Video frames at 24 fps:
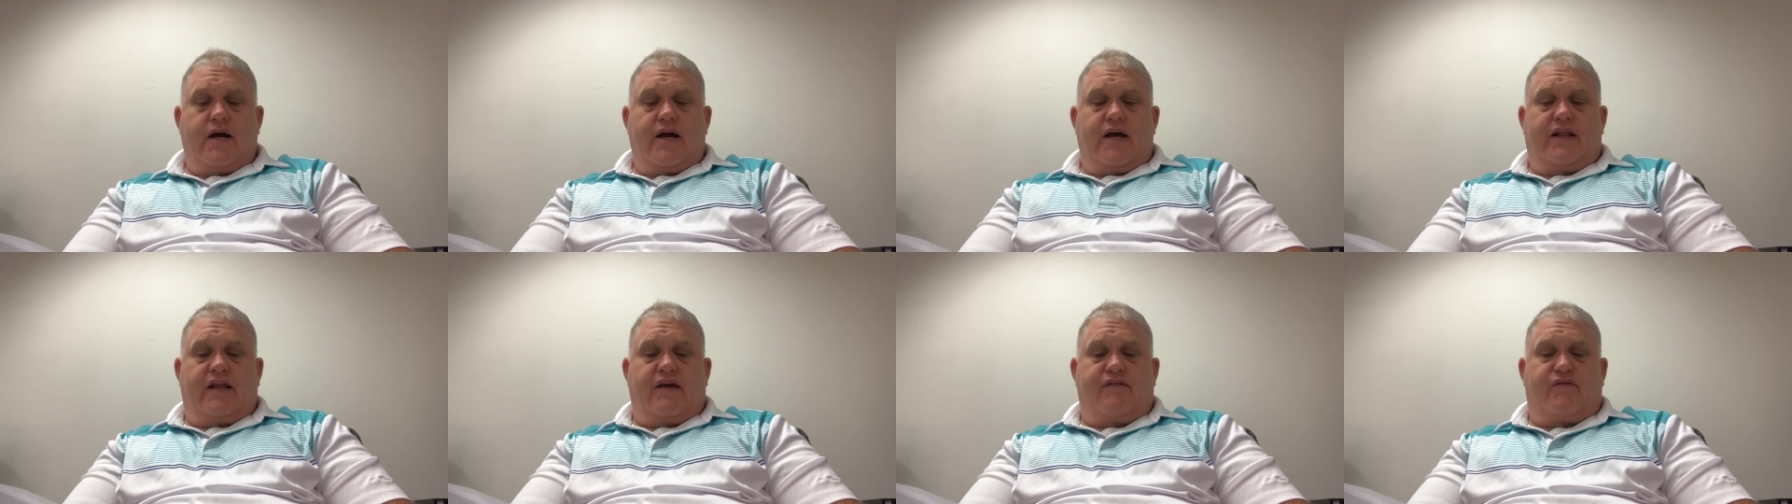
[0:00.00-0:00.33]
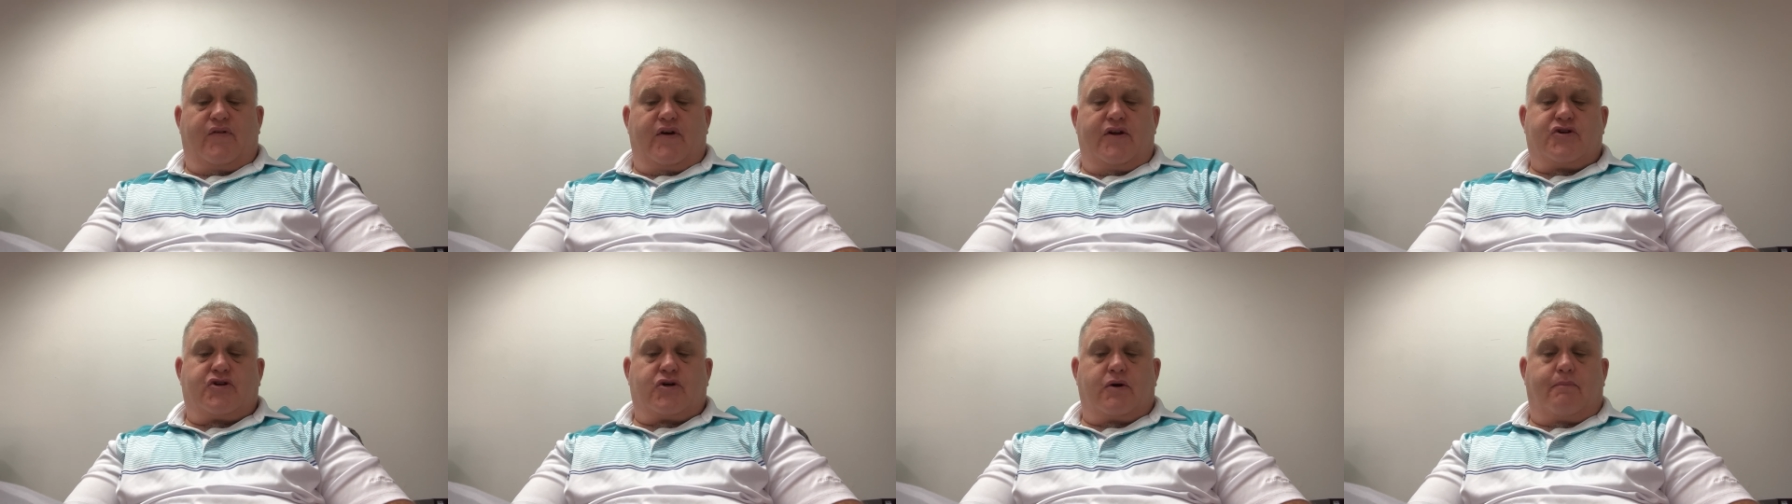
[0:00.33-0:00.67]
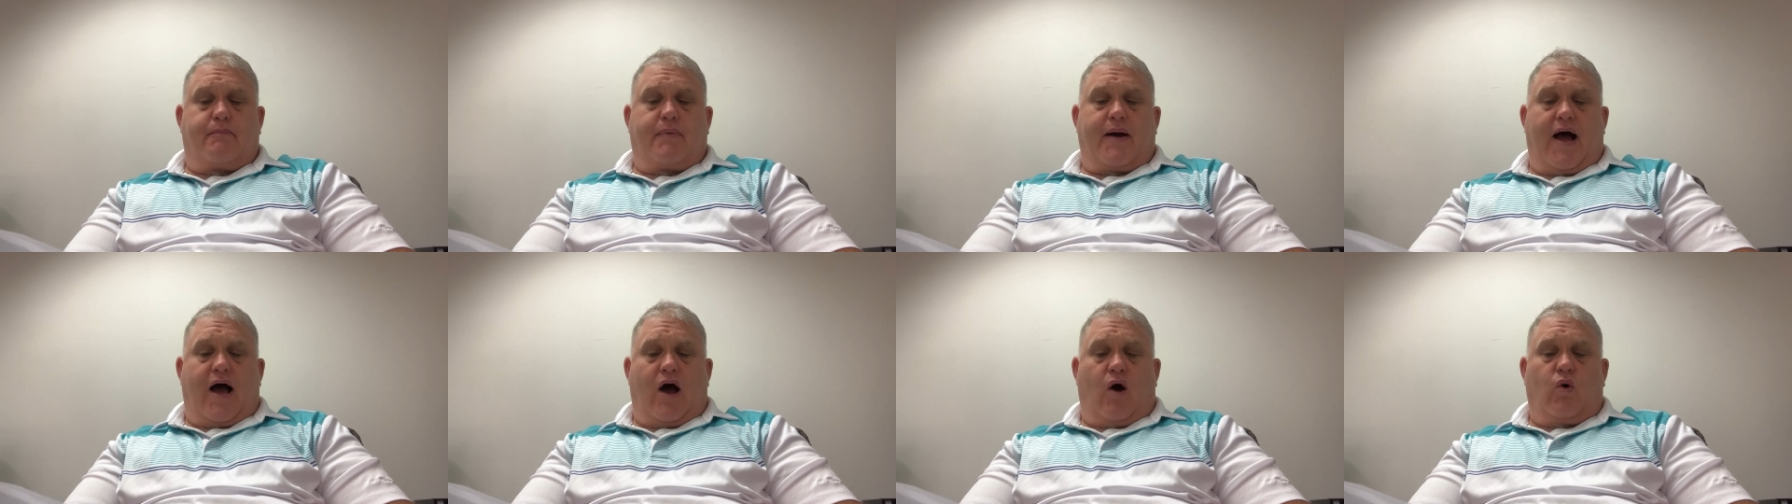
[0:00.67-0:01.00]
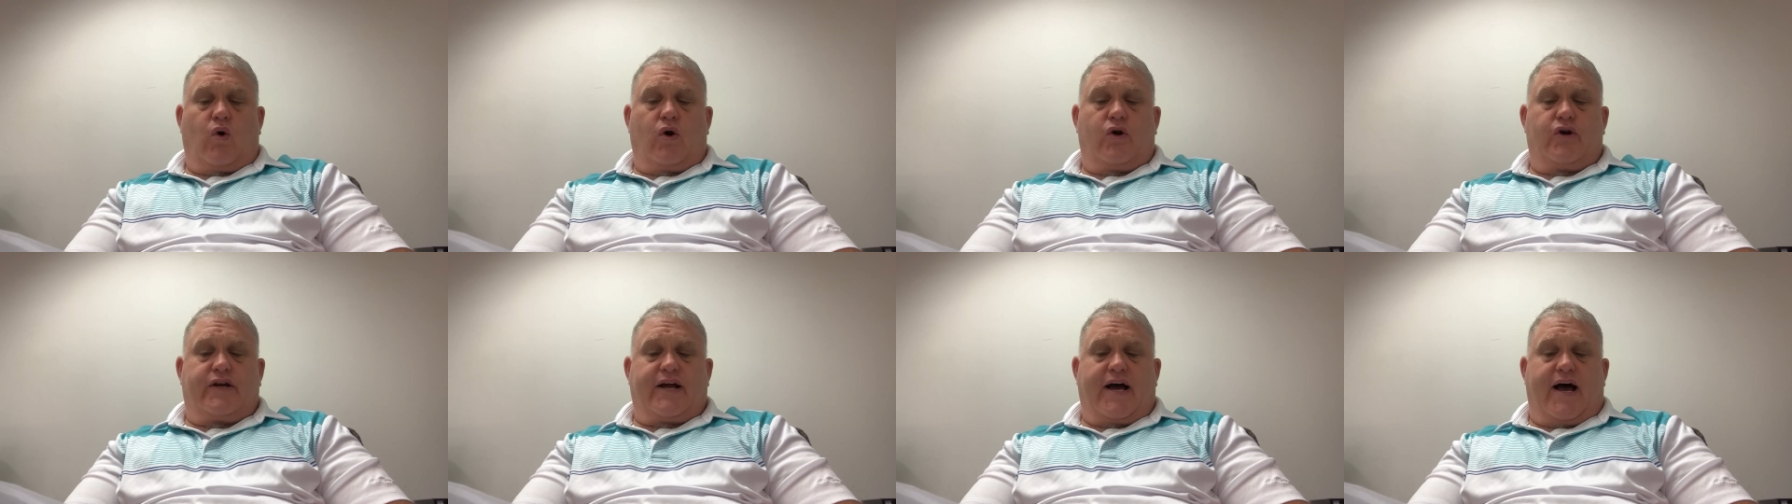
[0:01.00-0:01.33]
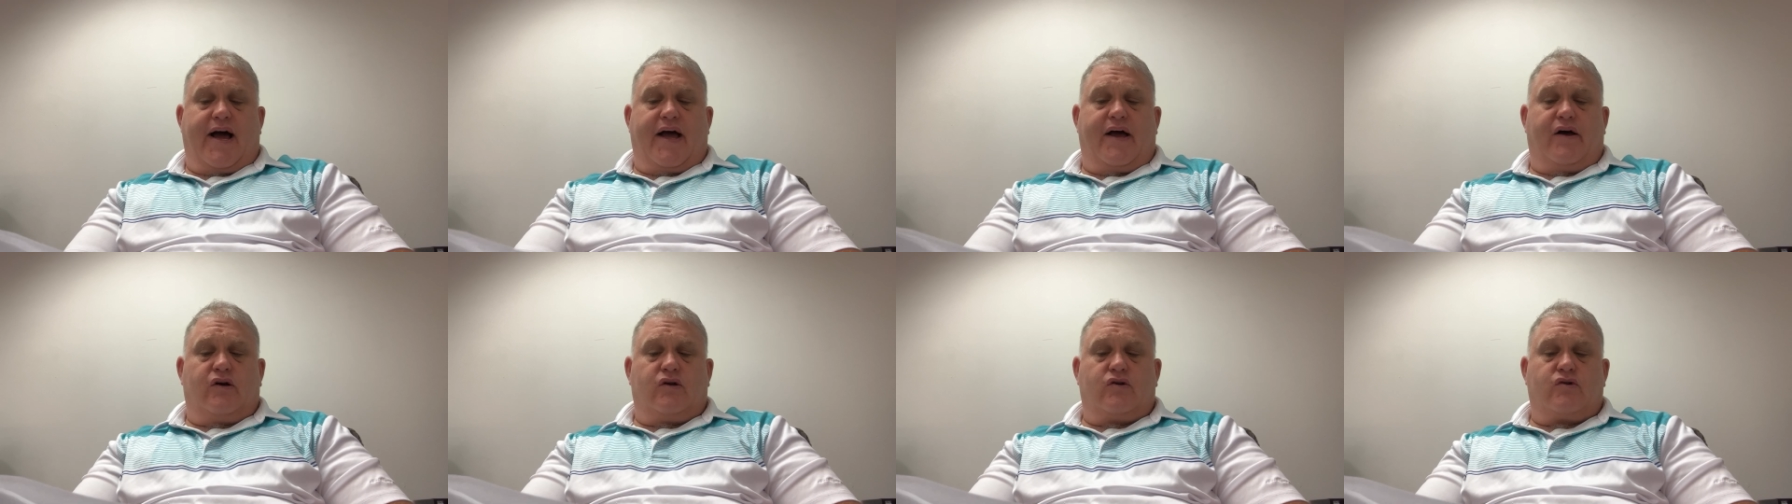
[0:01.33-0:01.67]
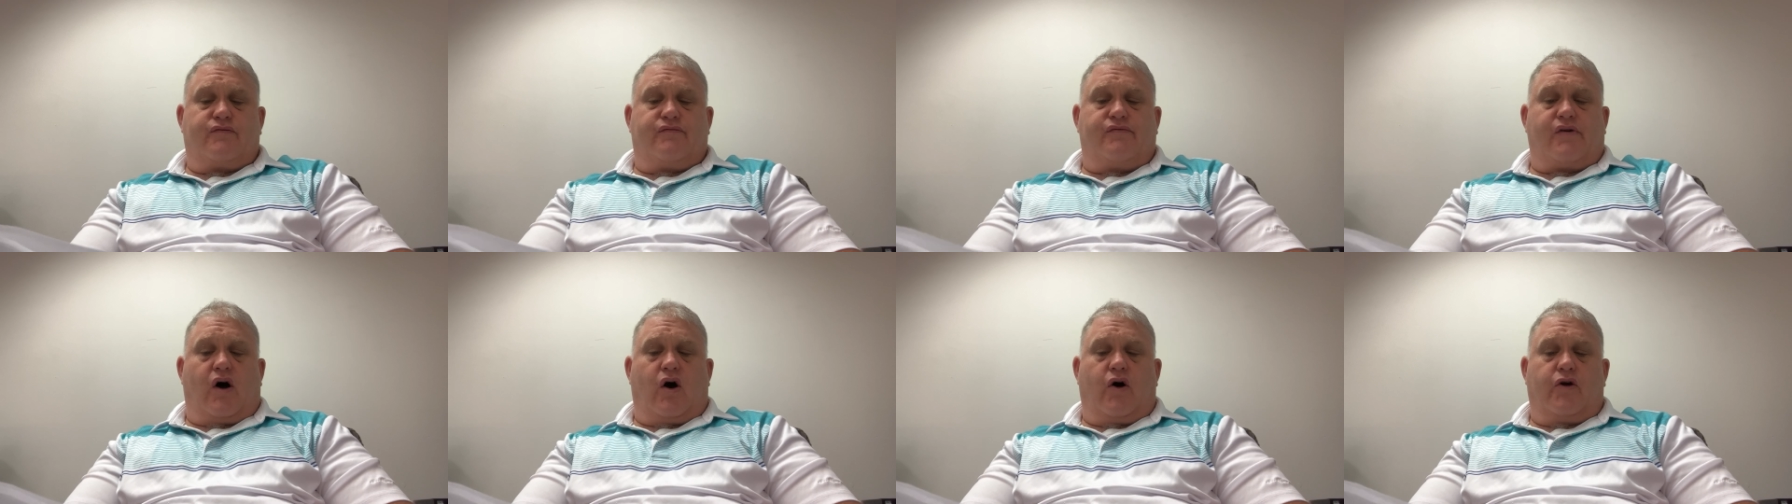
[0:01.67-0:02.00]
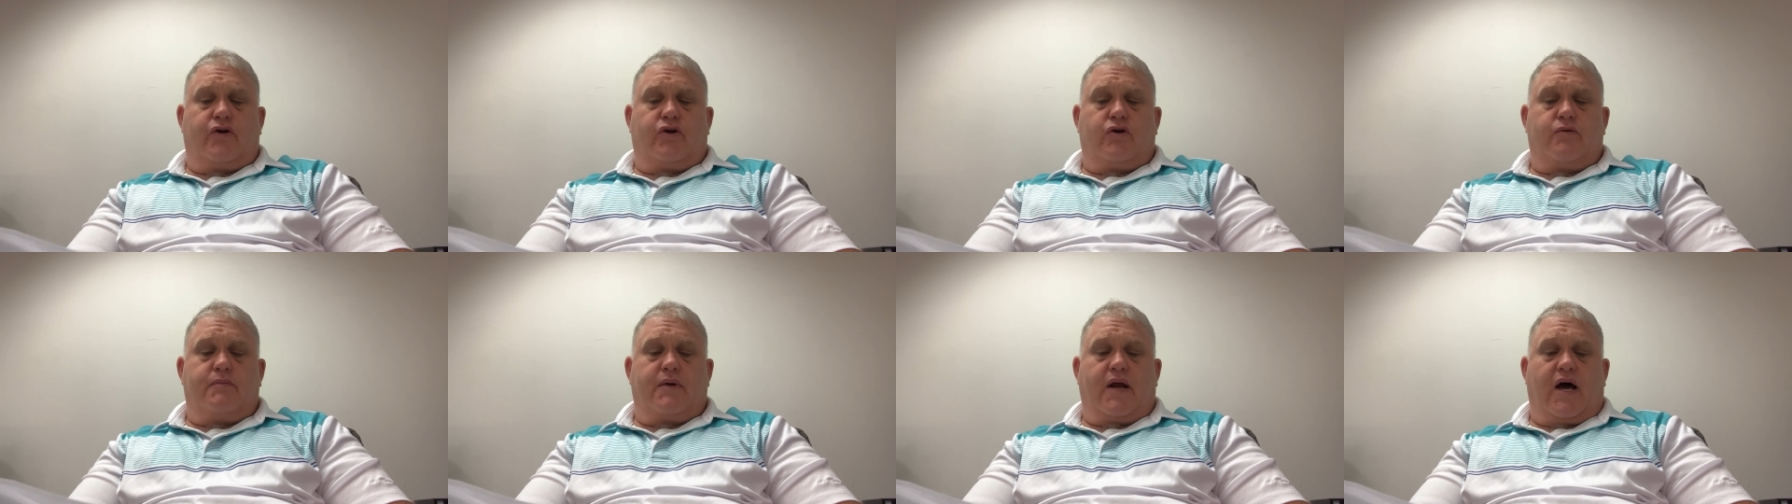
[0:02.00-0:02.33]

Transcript: They feature power dials, volume